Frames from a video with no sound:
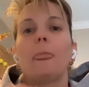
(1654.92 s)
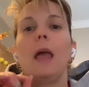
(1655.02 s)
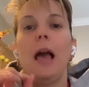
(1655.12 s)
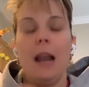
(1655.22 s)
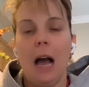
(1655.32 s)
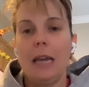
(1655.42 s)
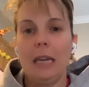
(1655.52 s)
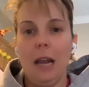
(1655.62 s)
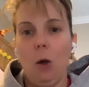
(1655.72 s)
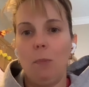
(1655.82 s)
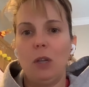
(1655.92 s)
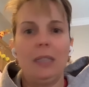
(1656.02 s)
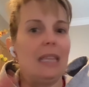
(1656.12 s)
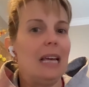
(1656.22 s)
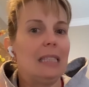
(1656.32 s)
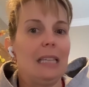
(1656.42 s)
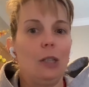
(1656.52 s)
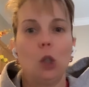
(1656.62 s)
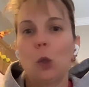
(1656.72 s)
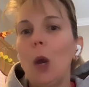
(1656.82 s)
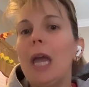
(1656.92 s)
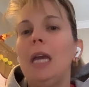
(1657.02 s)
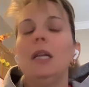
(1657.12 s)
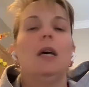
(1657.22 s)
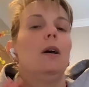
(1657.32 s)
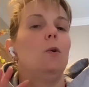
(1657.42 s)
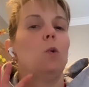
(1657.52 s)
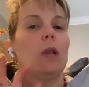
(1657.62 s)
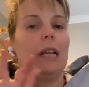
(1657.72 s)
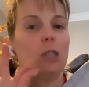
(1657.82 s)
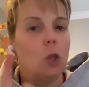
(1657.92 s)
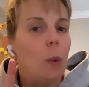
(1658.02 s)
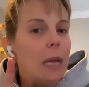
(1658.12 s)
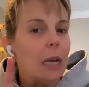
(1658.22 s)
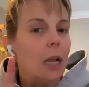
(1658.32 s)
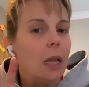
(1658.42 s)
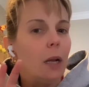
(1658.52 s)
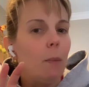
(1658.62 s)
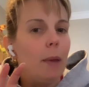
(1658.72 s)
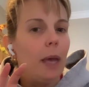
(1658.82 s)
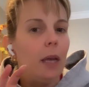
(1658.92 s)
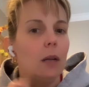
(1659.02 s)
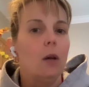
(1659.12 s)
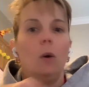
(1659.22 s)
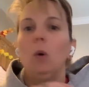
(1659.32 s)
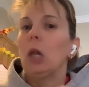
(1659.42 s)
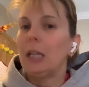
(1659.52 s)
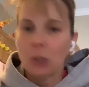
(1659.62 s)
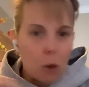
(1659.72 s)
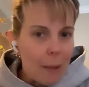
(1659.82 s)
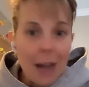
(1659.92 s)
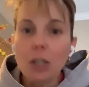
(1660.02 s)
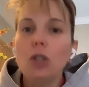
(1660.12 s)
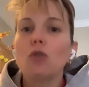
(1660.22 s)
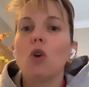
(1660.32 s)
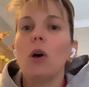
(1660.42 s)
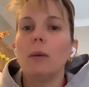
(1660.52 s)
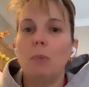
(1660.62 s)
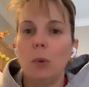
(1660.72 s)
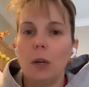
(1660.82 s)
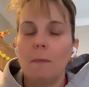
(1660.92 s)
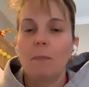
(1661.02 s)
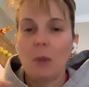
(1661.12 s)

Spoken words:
And I can help you to say that sounds great, or let's tweak it a little bit, or let's go back to the drawing board.